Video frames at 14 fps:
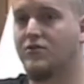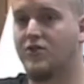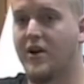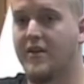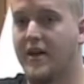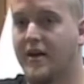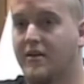
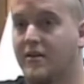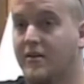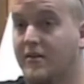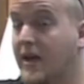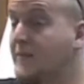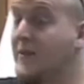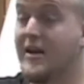try that.
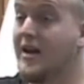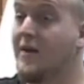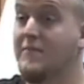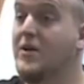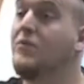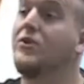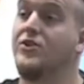That might not
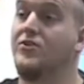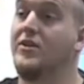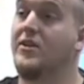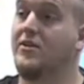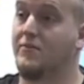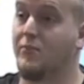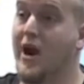be what you
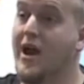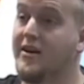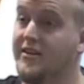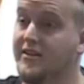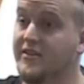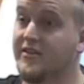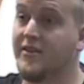need to
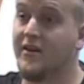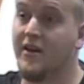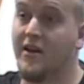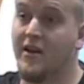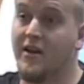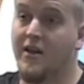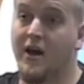practice.
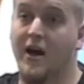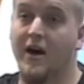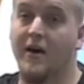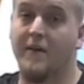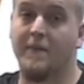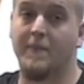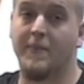
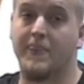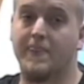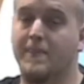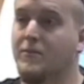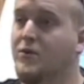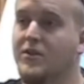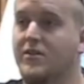
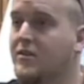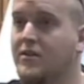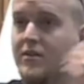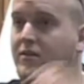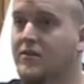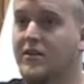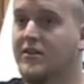With
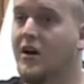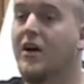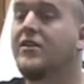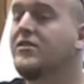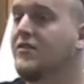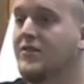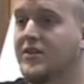the
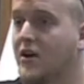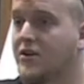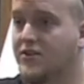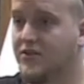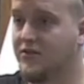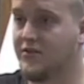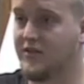tons of guitar
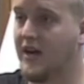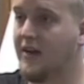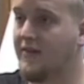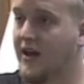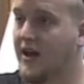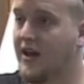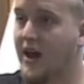students that I've
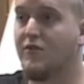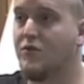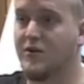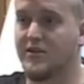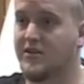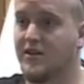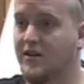had,
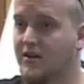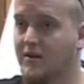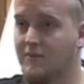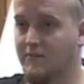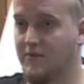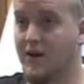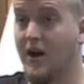everyone's
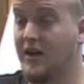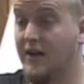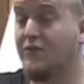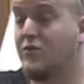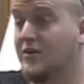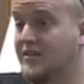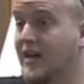
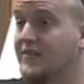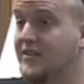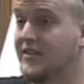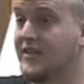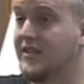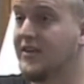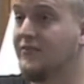
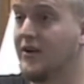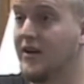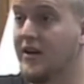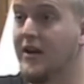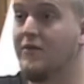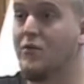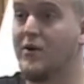obviously different,
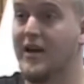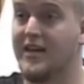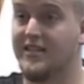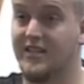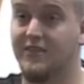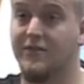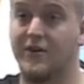and everyone
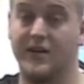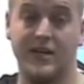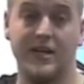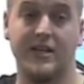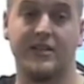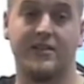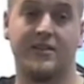has different
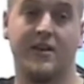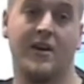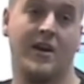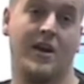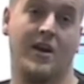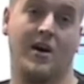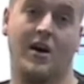needs
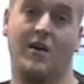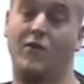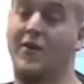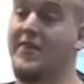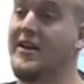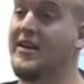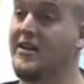of
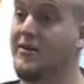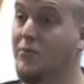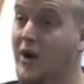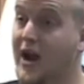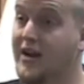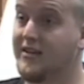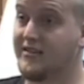what they need to
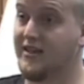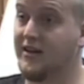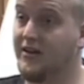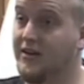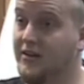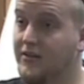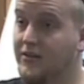practice
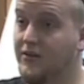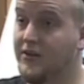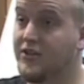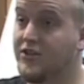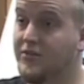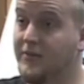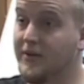on their
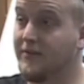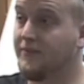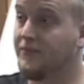instrument.